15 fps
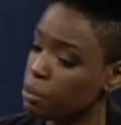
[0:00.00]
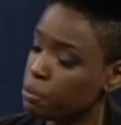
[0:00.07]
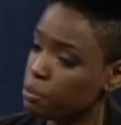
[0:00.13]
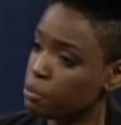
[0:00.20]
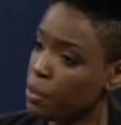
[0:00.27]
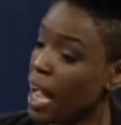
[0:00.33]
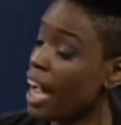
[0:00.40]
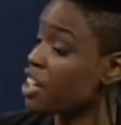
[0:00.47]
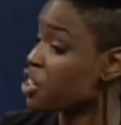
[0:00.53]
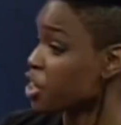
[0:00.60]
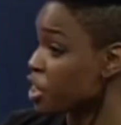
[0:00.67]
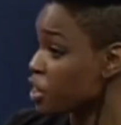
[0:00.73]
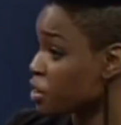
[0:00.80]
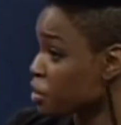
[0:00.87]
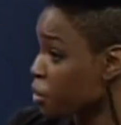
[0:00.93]

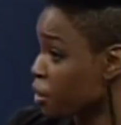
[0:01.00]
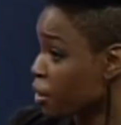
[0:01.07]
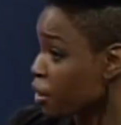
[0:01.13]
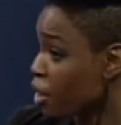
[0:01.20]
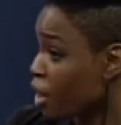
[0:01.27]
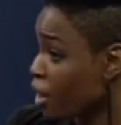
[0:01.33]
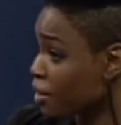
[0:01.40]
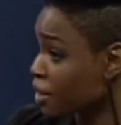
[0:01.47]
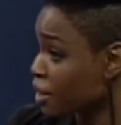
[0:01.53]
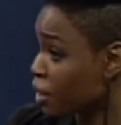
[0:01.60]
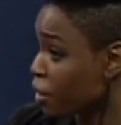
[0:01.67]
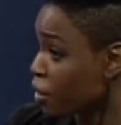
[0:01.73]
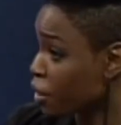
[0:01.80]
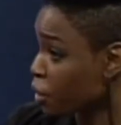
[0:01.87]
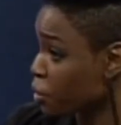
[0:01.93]
passions or causes that
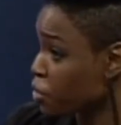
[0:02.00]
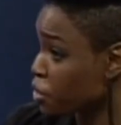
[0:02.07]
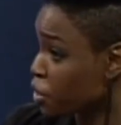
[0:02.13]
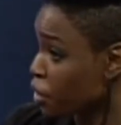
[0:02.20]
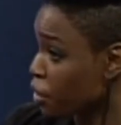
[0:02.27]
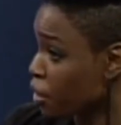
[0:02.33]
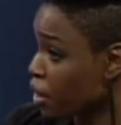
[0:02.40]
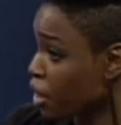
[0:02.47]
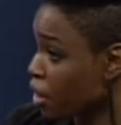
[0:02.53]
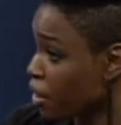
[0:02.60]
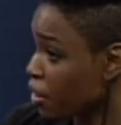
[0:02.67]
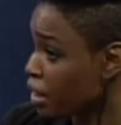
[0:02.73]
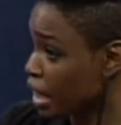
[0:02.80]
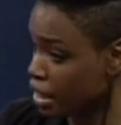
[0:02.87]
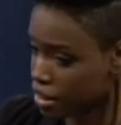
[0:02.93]
are close to your
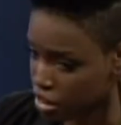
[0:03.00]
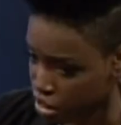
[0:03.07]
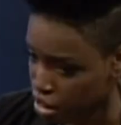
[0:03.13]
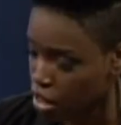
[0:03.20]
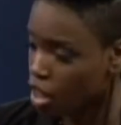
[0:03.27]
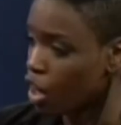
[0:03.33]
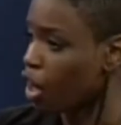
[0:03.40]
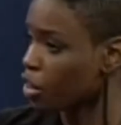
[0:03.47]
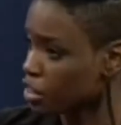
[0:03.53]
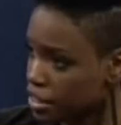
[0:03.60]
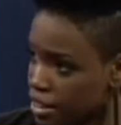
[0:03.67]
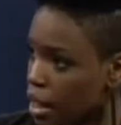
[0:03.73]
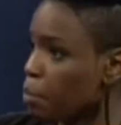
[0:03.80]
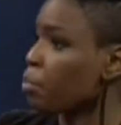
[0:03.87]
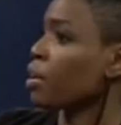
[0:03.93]
heart that's
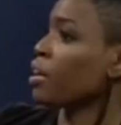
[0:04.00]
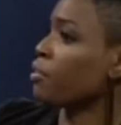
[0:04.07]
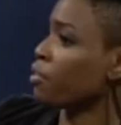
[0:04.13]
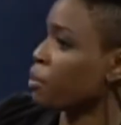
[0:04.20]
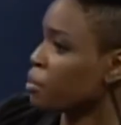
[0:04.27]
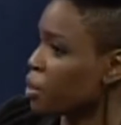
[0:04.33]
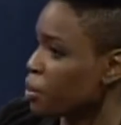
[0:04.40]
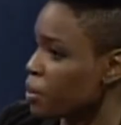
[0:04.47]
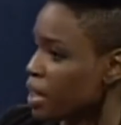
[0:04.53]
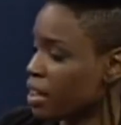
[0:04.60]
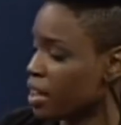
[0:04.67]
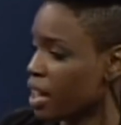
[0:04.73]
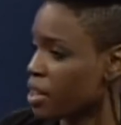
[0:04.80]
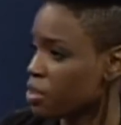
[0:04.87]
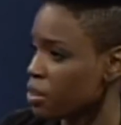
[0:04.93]
separate from
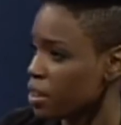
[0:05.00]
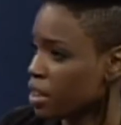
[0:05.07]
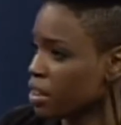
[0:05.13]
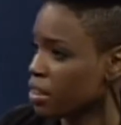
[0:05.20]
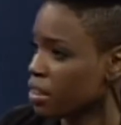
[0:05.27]
Donate Naturally?